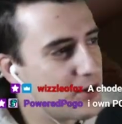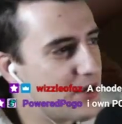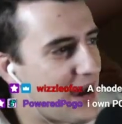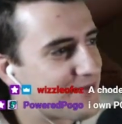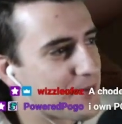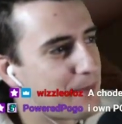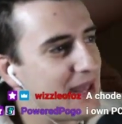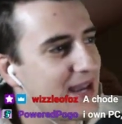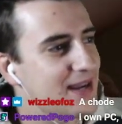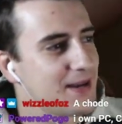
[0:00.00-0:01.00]
you have to
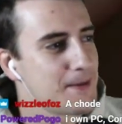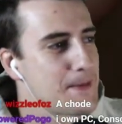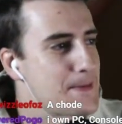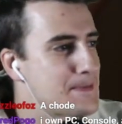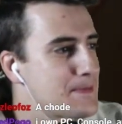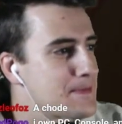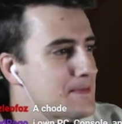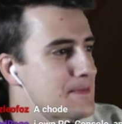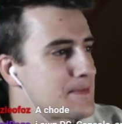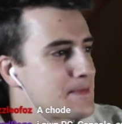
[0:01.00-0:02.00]
pick
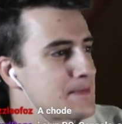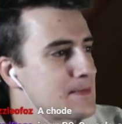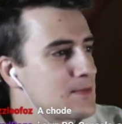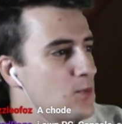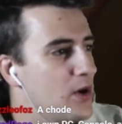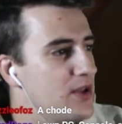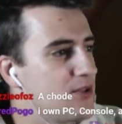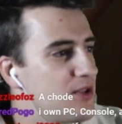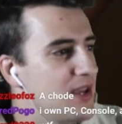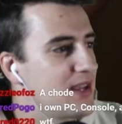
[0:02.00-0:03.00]
what you
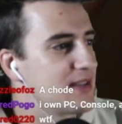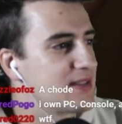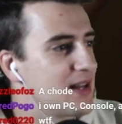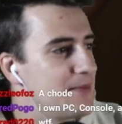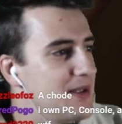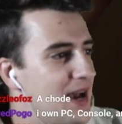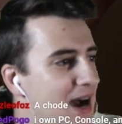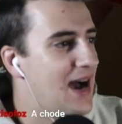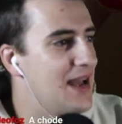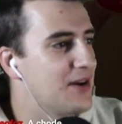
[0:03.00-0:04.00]
think is going to be
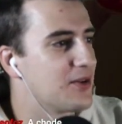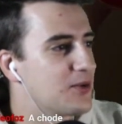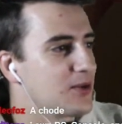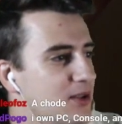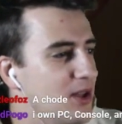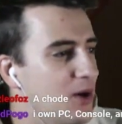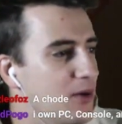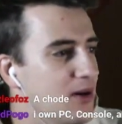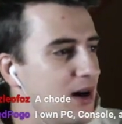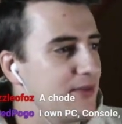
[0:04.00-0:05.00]
higher or
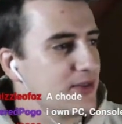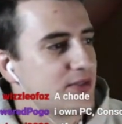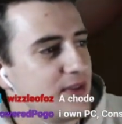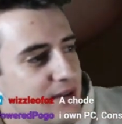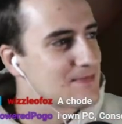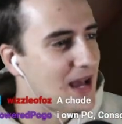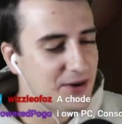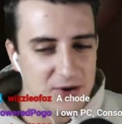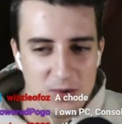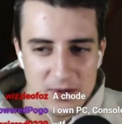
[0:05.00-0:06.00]
lower, obviously. I
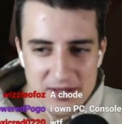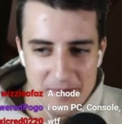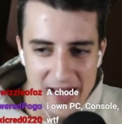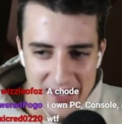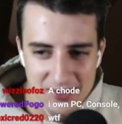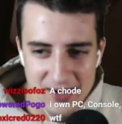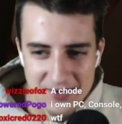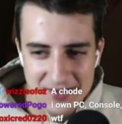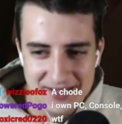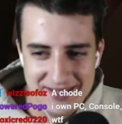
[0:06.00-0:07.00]
don't know what the background is.